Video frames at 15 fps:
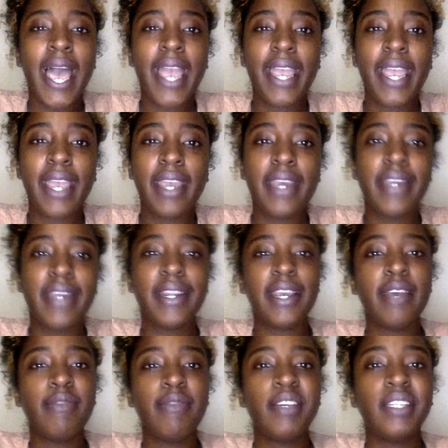And
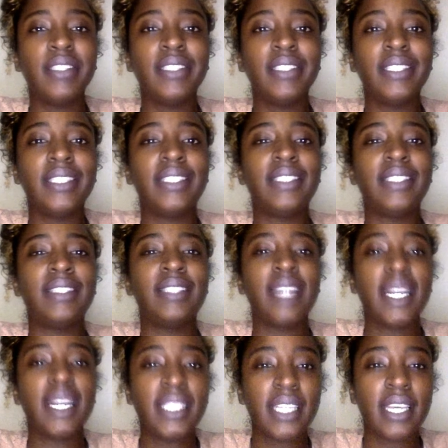if it
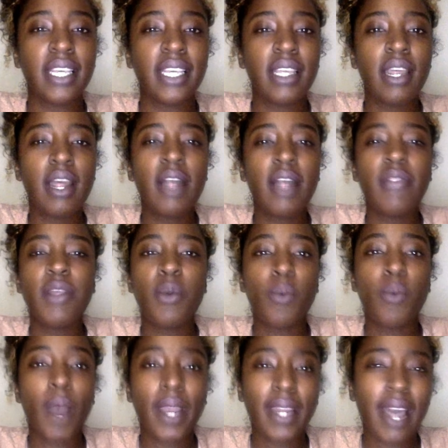doesn't,
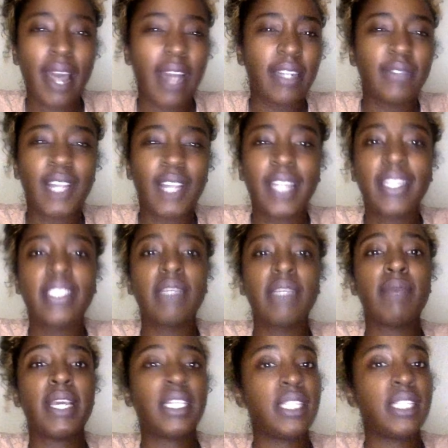then why not? If that doesn't
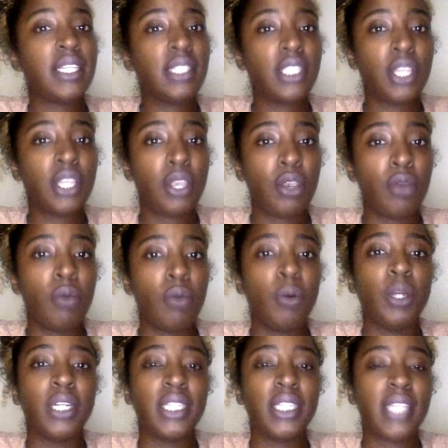make sense to you,
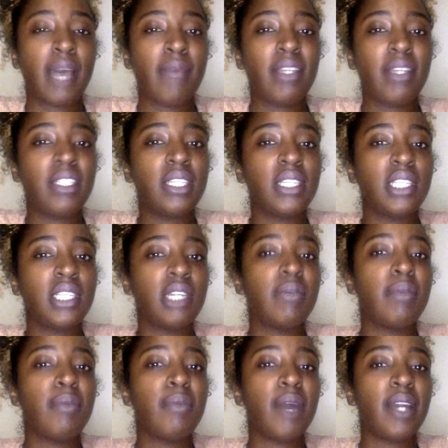or does not make sense to the
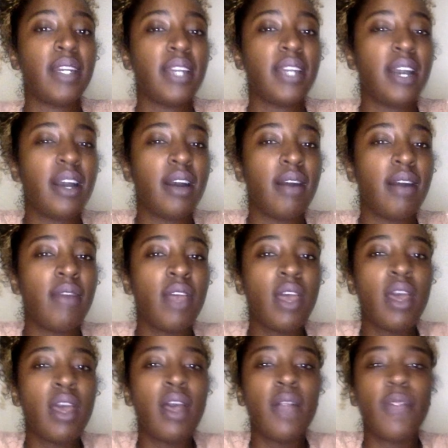people at Dove,
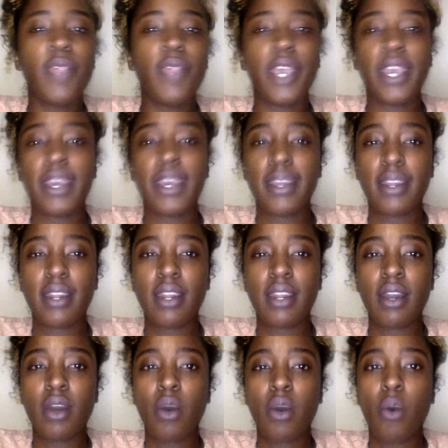then
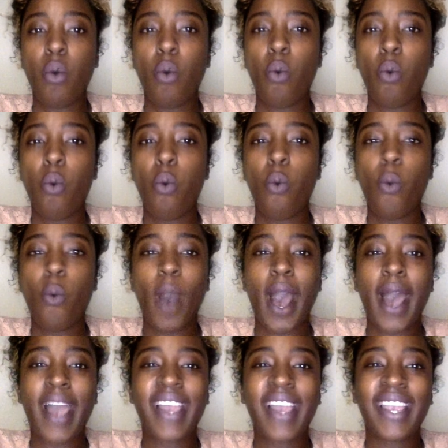
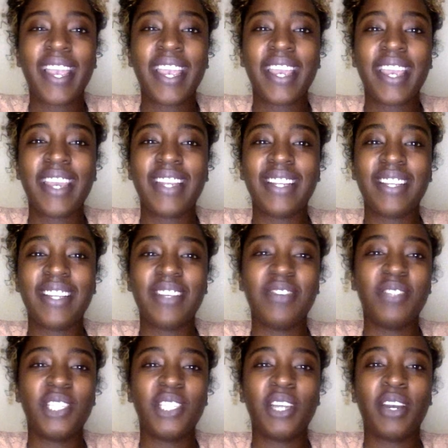why can't
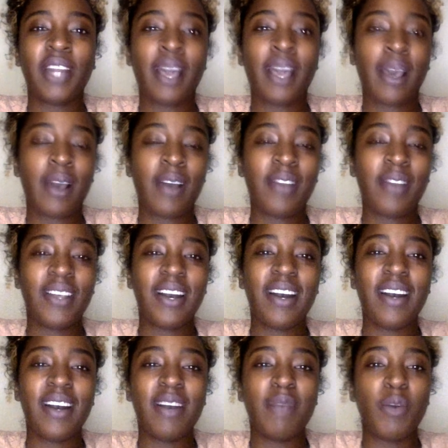you start at
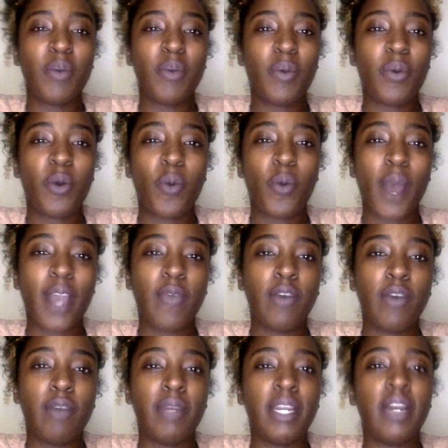a white
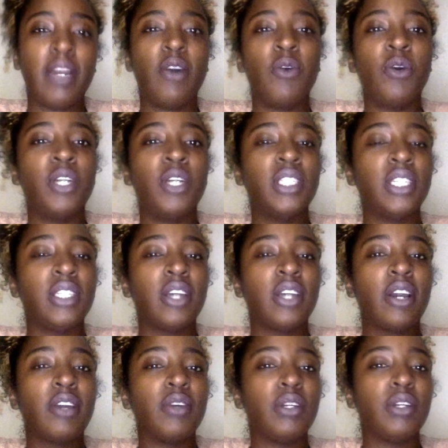woman and go on to
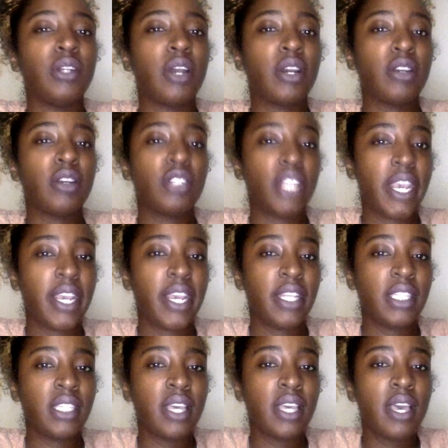darker and darker shades?